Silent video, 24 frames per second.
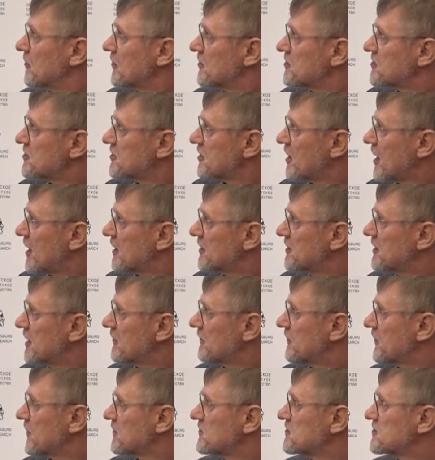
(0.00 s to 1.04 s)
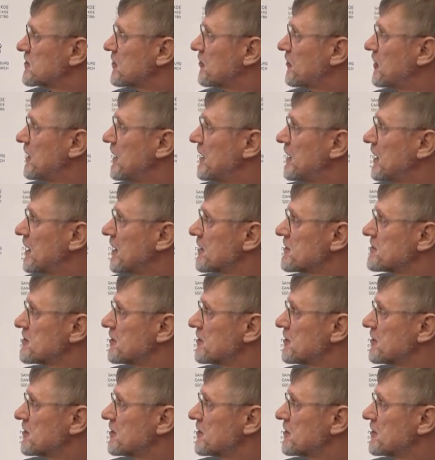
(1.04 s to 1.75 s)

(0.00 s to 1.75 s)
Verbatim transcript: starting from screening,